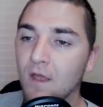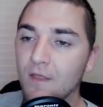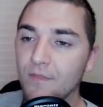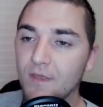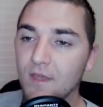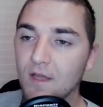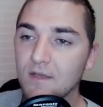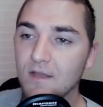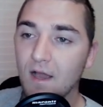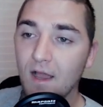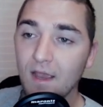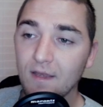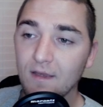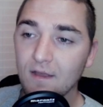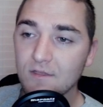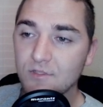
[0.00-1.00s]
The
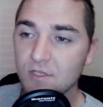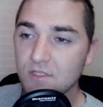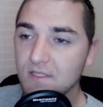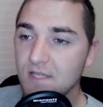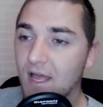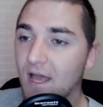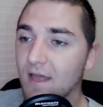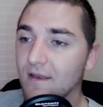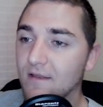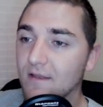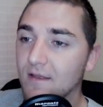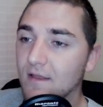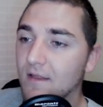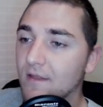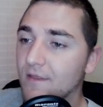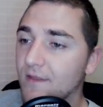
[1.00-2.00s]
Undying does just that.
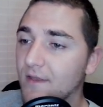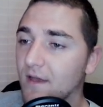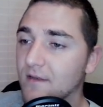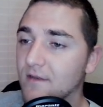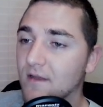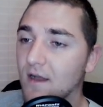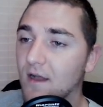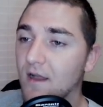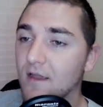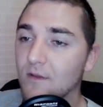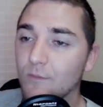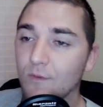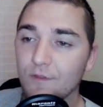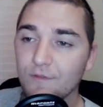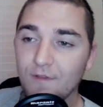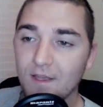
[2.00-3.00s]
The Undying
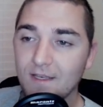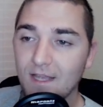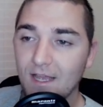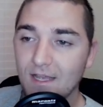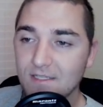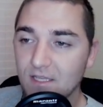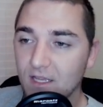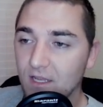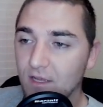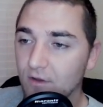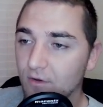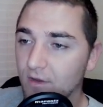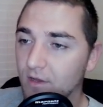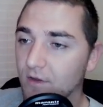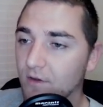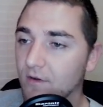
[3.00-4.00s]
with fantastic gear
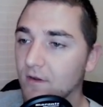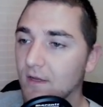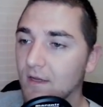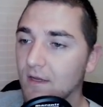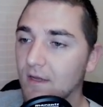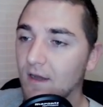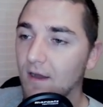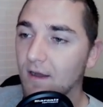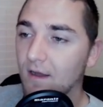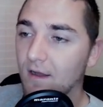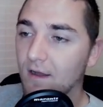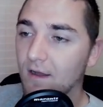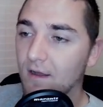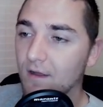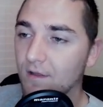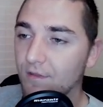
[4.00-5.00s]
here,
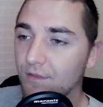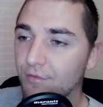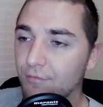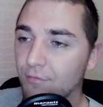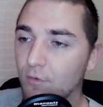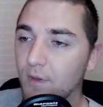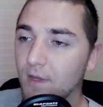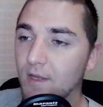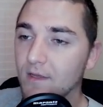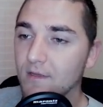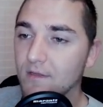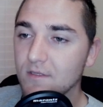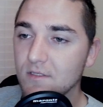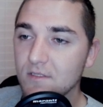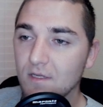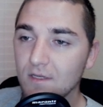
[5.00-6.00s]
through
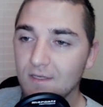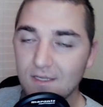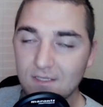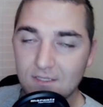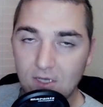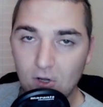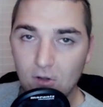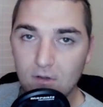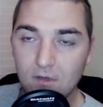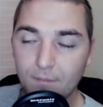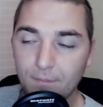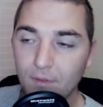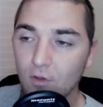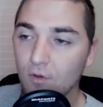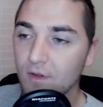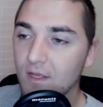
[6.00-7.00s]
his Dishearten
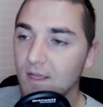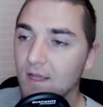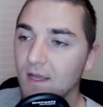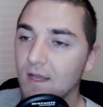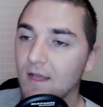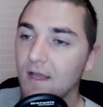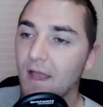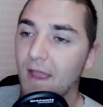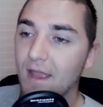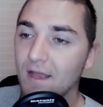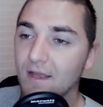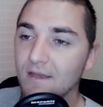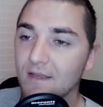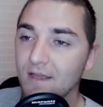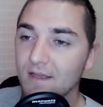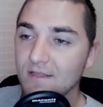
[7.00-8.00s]
ability
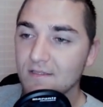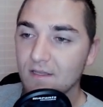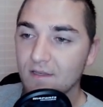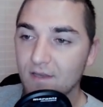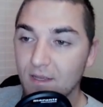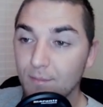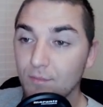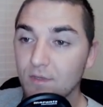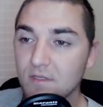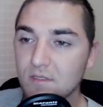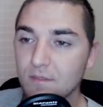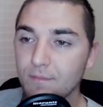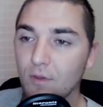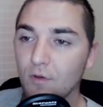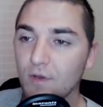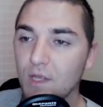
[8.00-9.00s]
and his Nimbleness
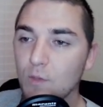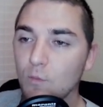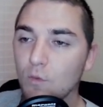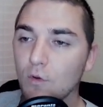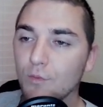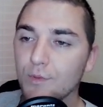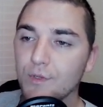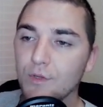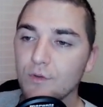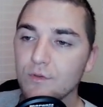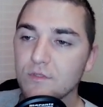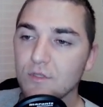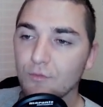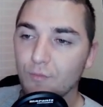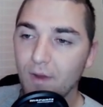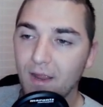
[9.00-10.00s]
ability, will reduce
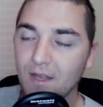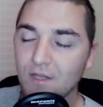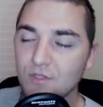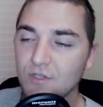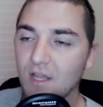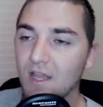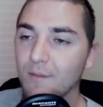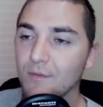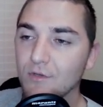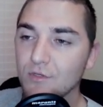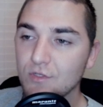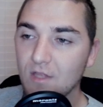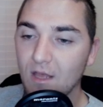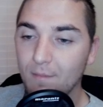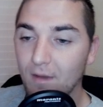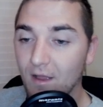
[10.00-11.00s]
the range damage
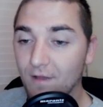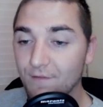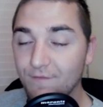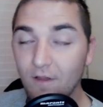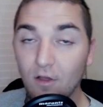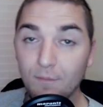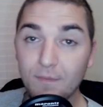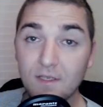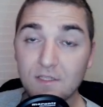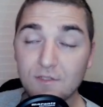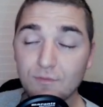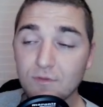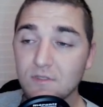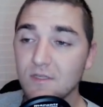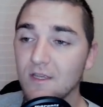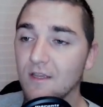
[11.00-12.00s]
that my Fell Beasts
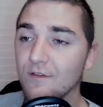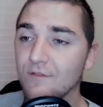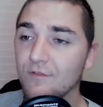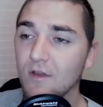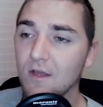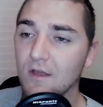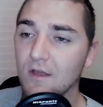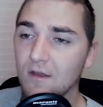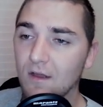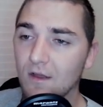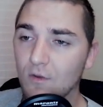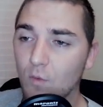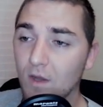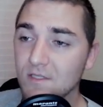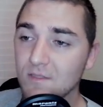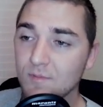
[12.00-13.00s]
receive
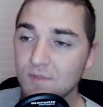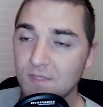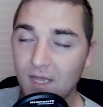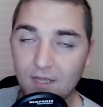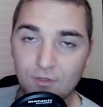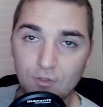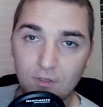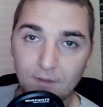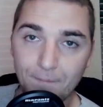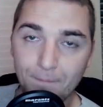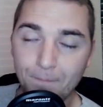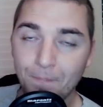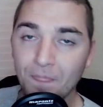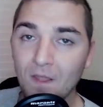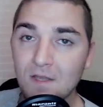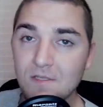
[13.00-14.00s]
quite substantially.
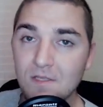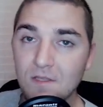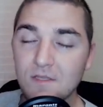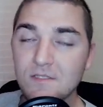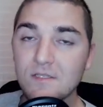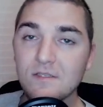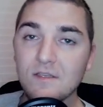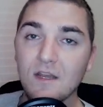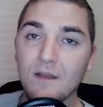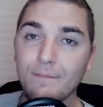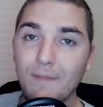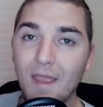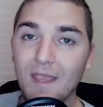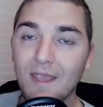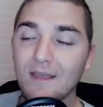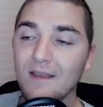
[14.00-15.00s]
So this is going to
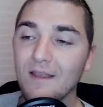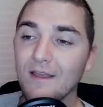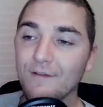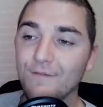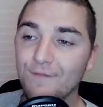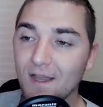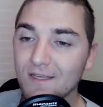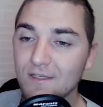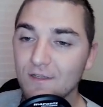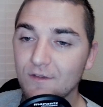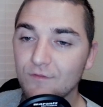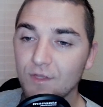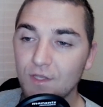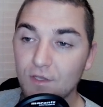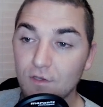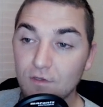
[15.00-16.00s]
make it effective
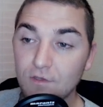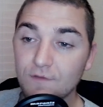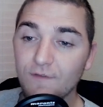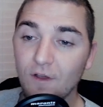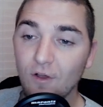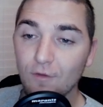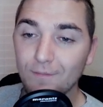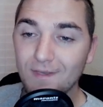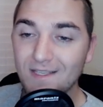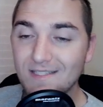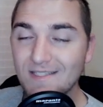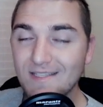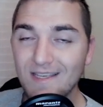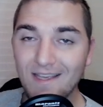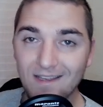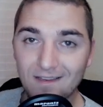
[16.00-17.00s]
to use Fell Beasts
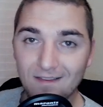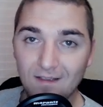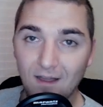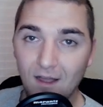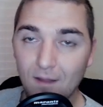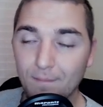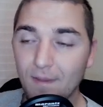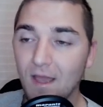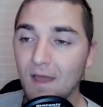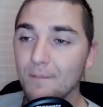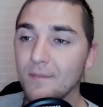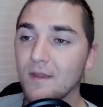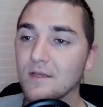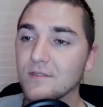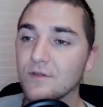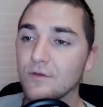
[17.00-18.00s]
in combat
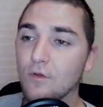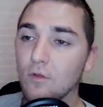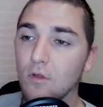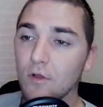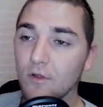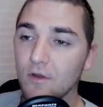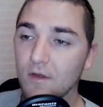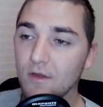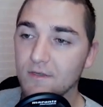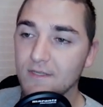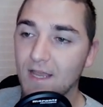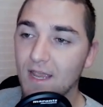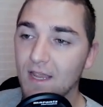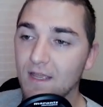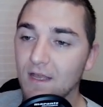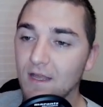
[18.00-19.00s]
because they're no longer going to
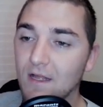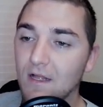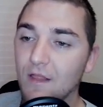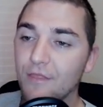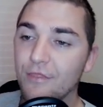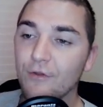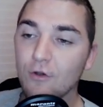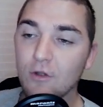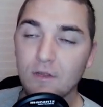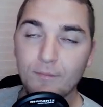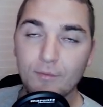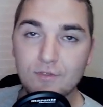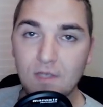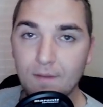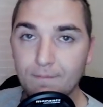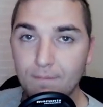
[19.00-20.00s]
take
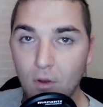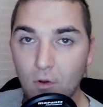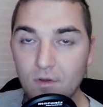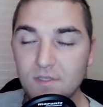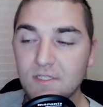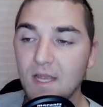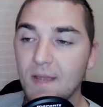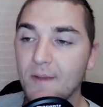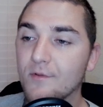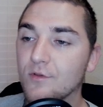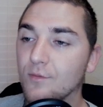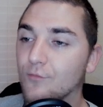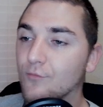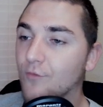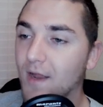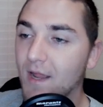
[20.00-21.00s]
30% bonus damage
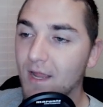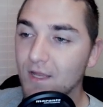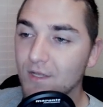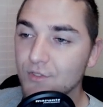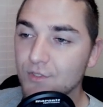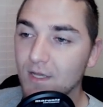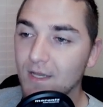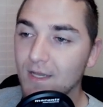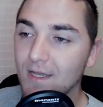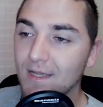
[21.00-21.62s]
from ranged.